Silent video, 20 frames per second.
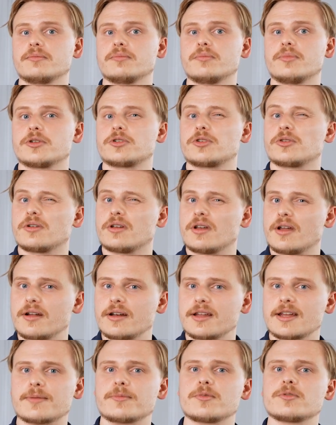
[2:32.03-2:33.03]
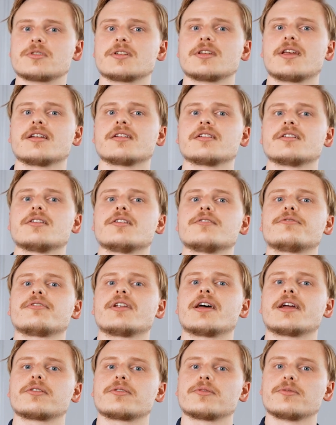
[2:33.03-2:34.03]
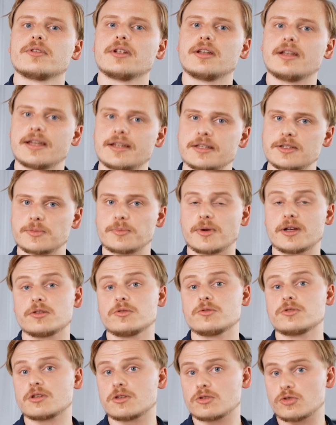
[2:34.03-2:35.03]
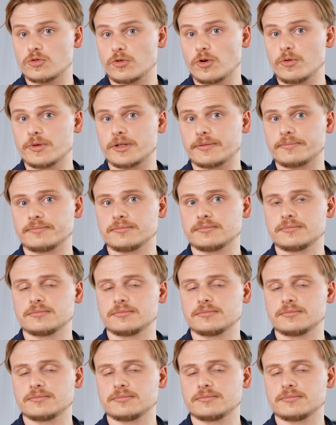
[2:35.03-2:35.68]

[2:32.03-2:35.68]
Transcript: but you're not able to get enough light through the lens by using strobing.